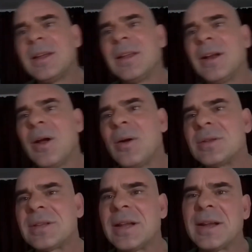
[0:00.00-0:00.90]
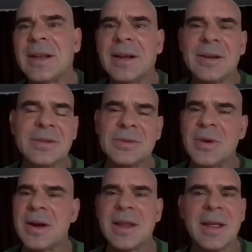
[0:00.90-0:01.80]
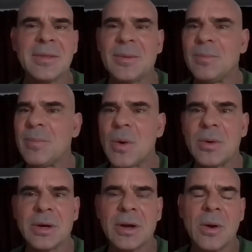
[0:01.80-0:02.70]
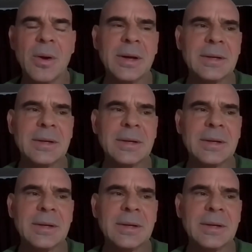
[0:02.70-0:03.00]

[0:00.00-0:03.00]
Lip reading: I was like just trying to get the motor going.